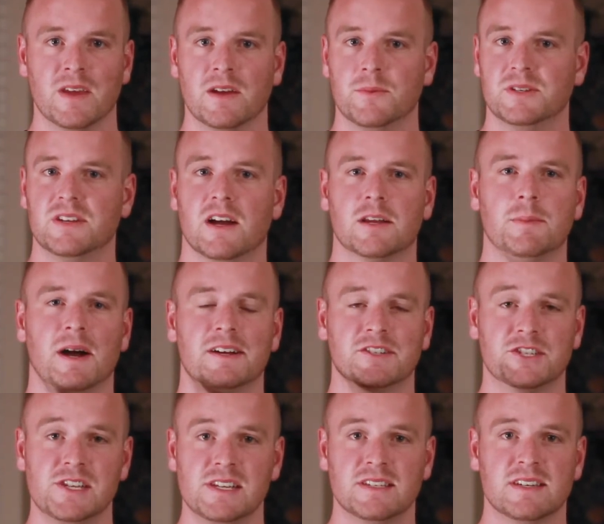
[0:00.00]
We talked about
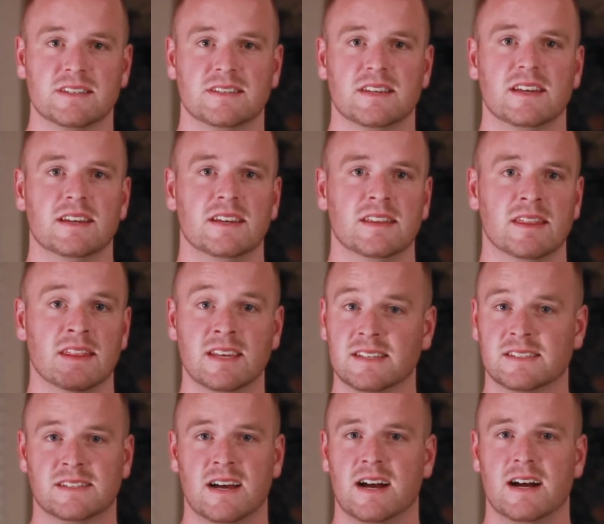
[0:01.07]
Jesus in
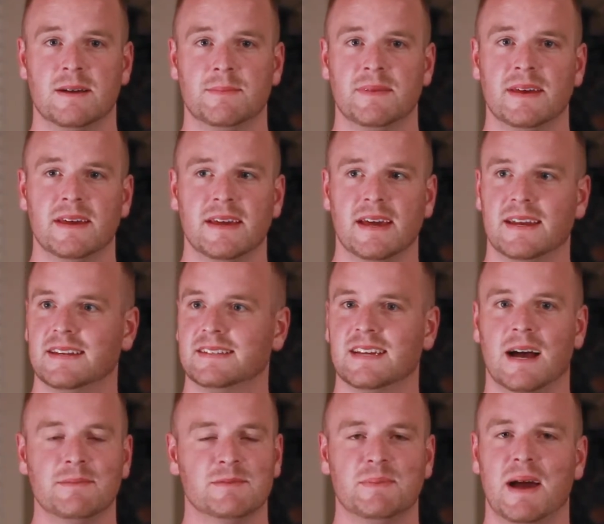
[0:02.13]
this time and in
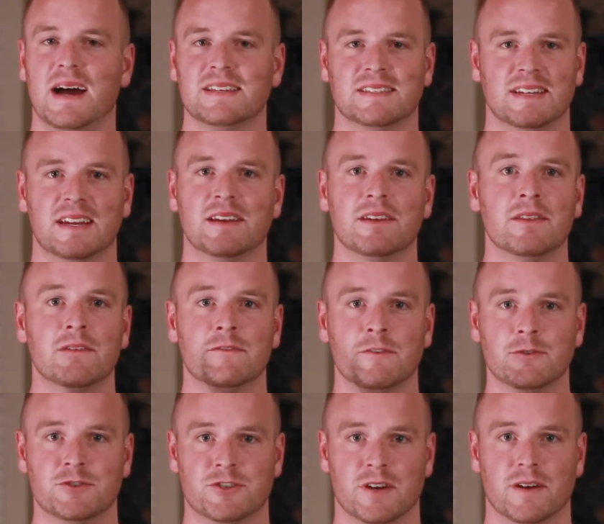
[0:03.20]
times past and in the
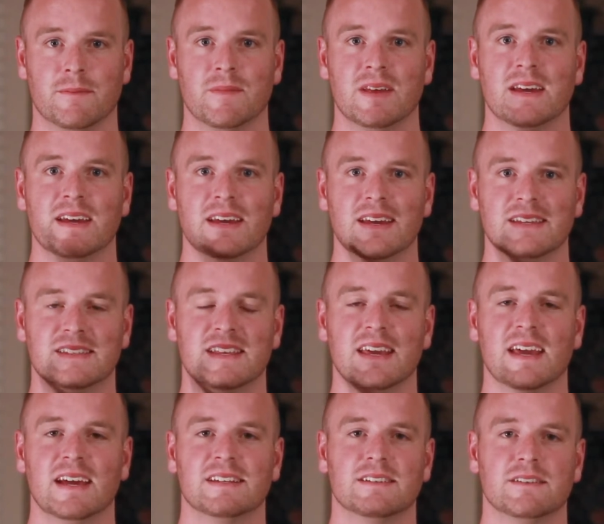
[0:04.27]
future is the
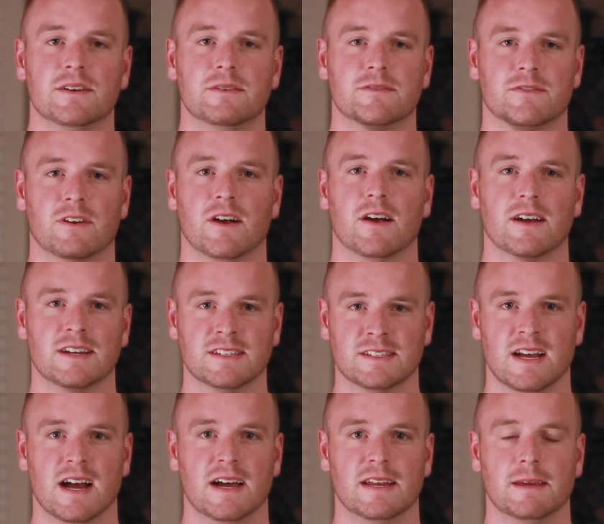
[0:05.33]
antidote for our
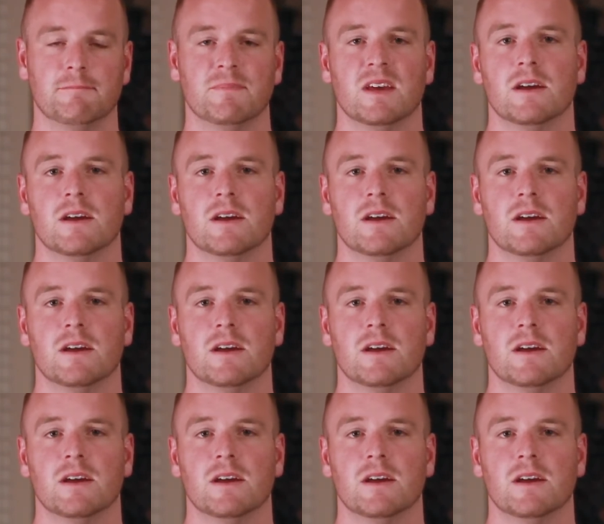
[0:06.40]
anxiety.